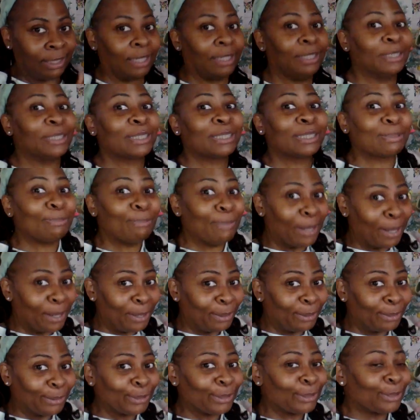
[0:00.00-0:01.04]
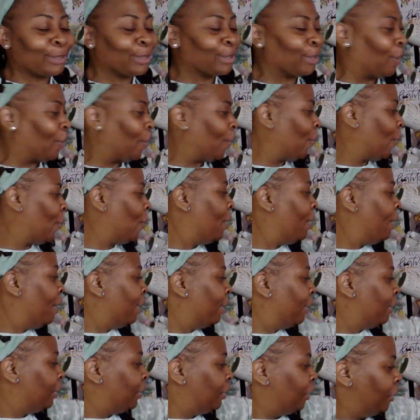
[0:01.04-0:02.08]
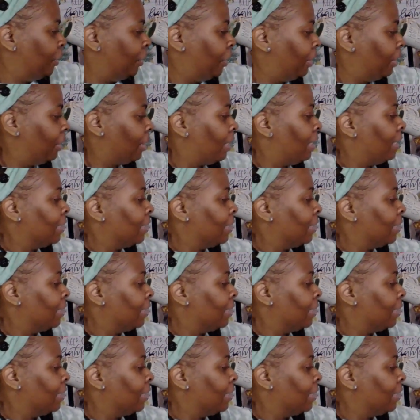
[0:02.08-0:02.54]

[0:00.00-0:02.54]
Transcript: It smells so good.